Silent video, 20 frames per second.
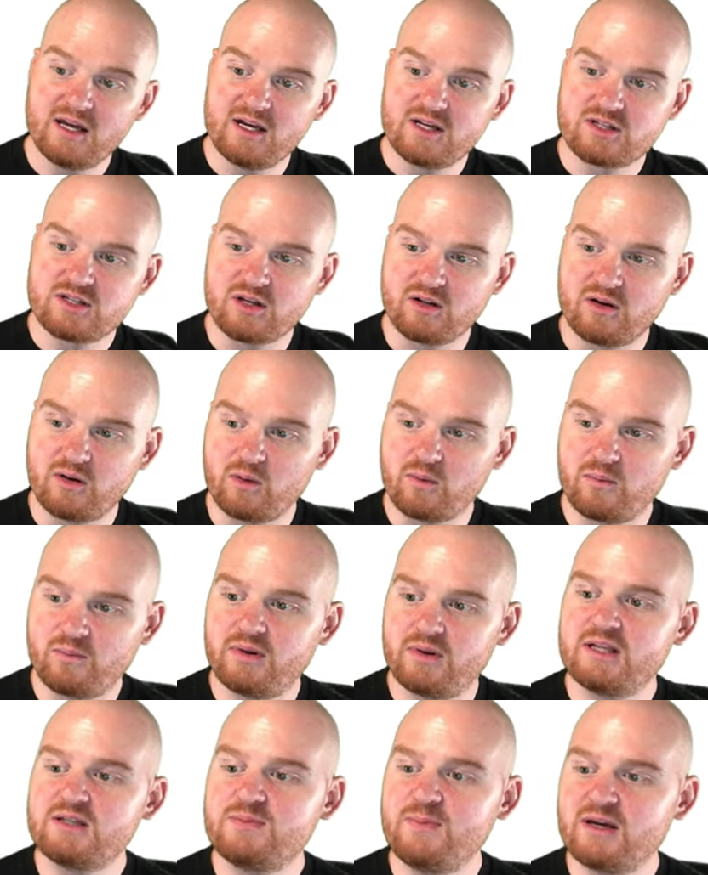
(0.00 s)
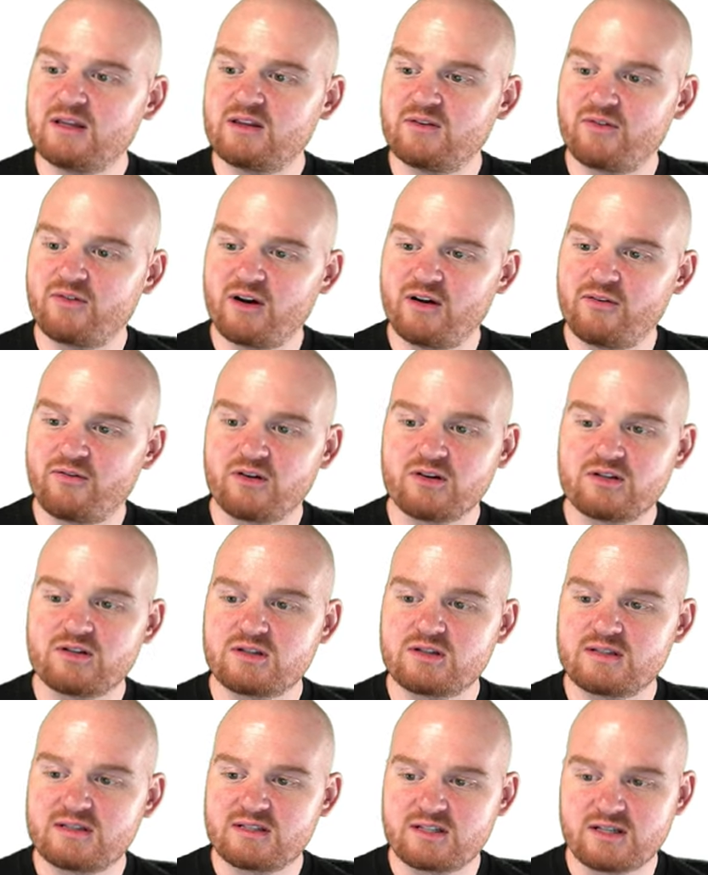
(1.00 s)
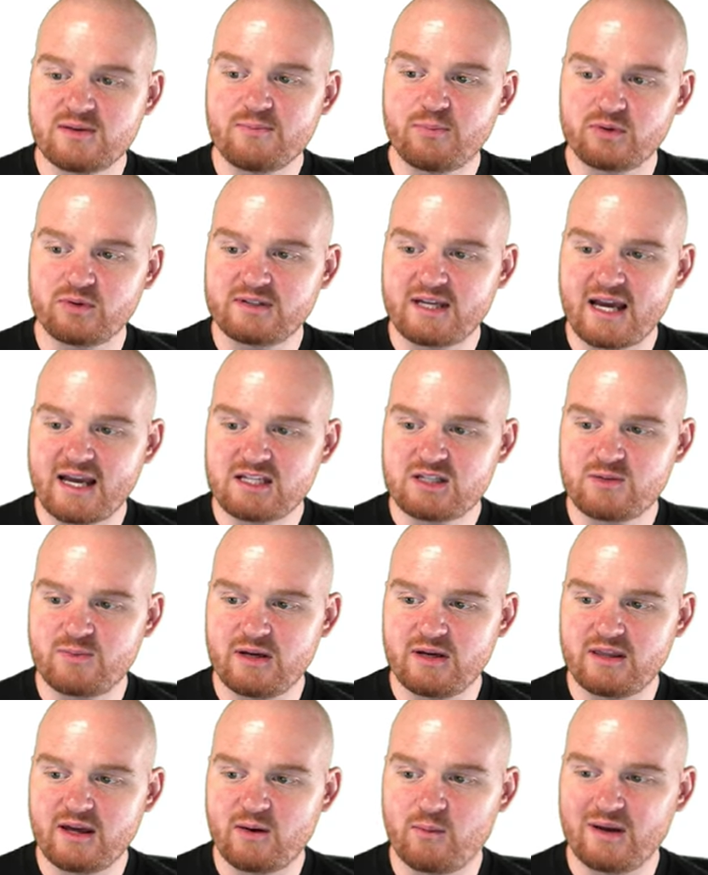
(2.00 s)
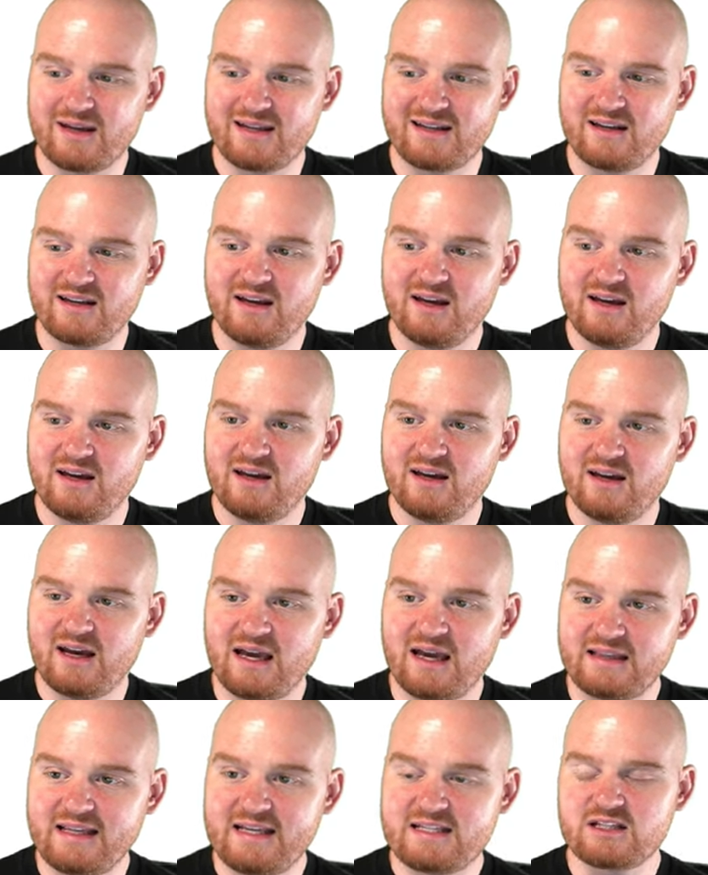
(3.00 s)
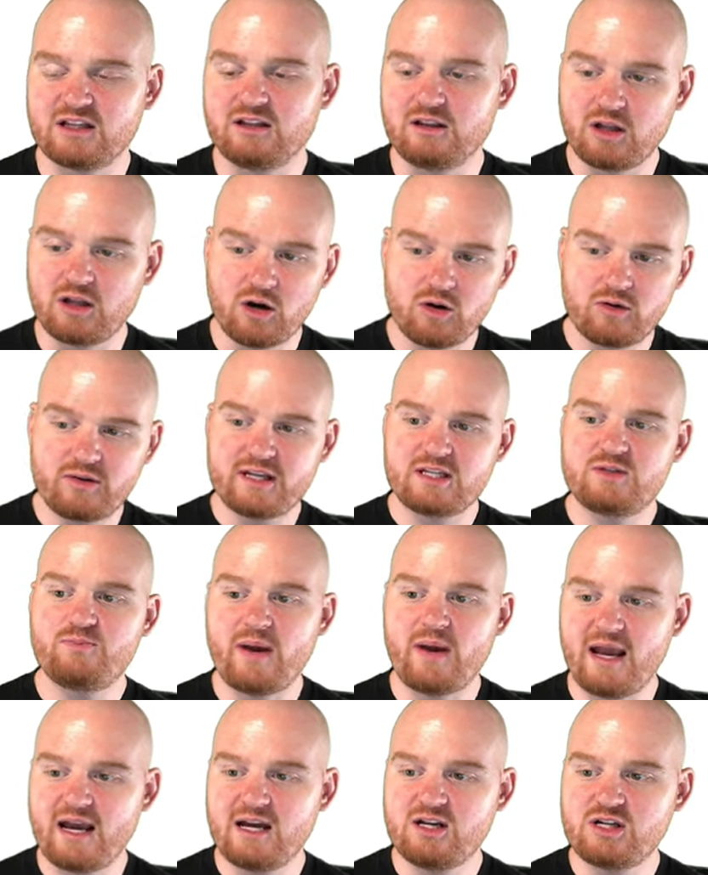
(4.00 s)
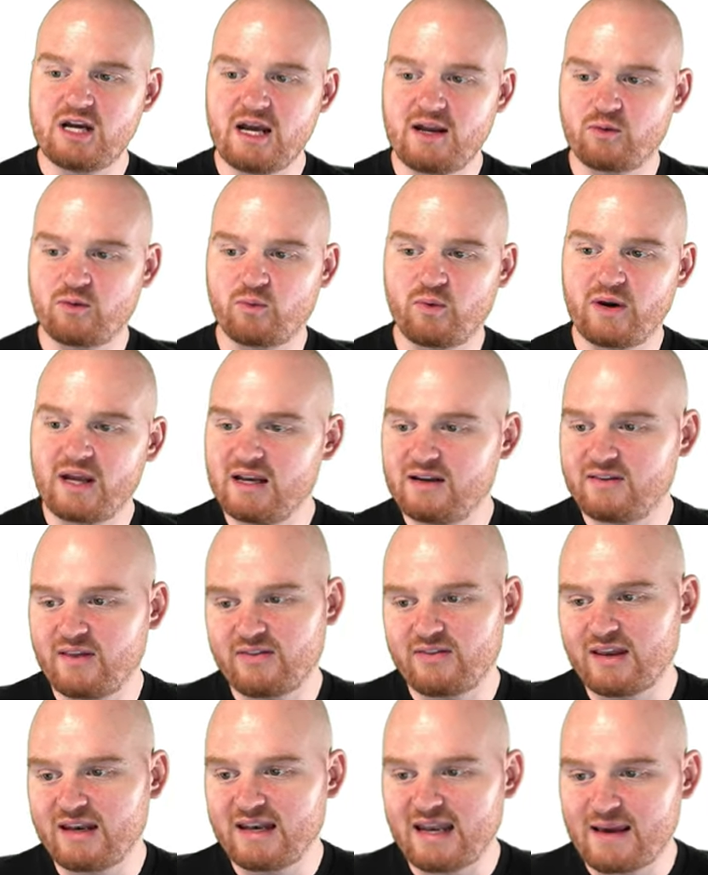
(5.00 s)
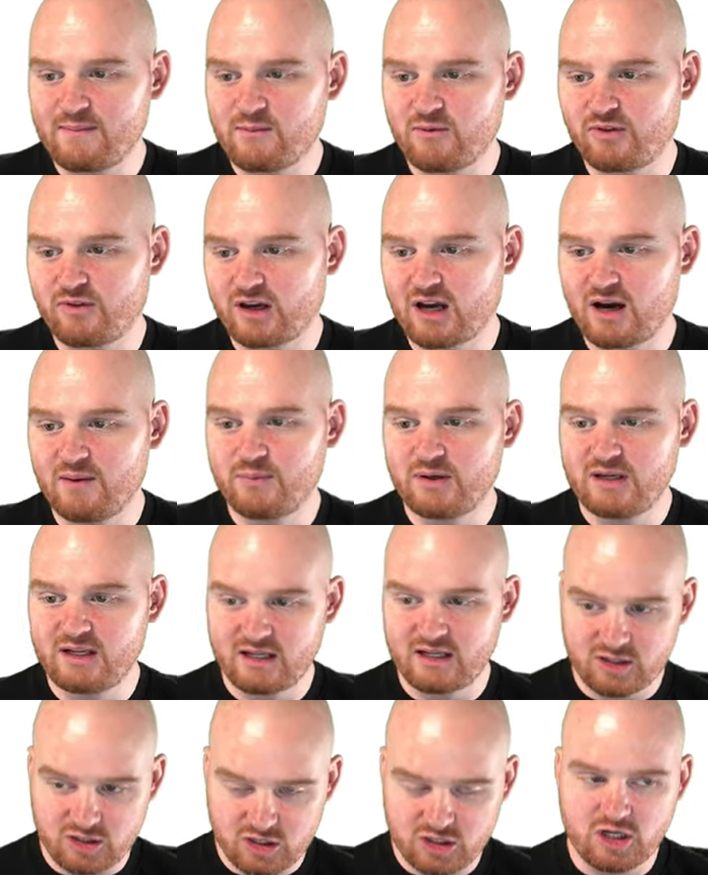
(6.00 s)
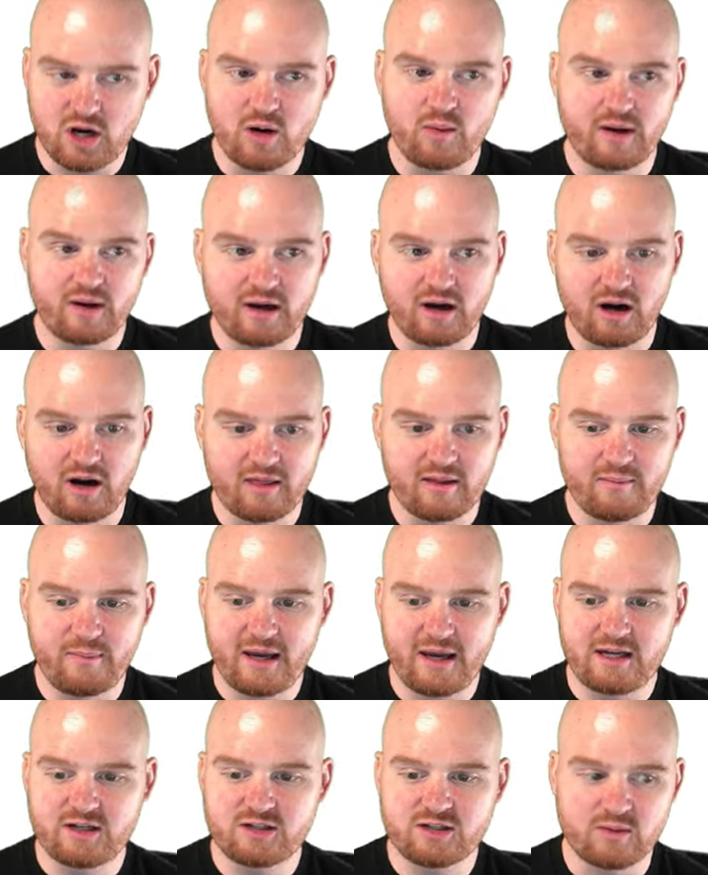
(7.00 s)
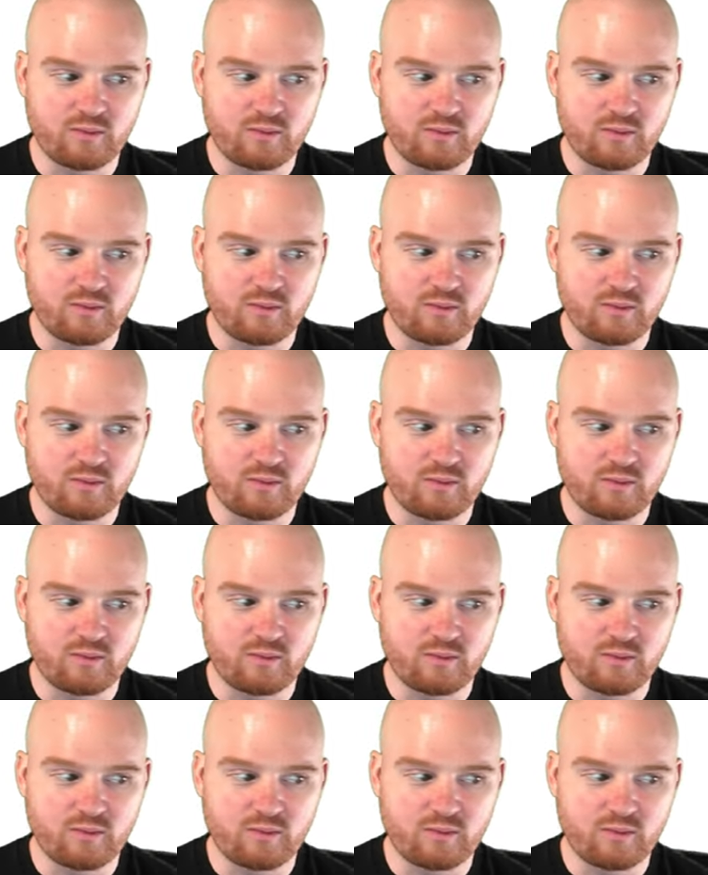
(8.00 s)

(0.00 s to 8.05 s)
So let's make the very first simple test be that we can at least load this page and read that the name of the company is showing on the page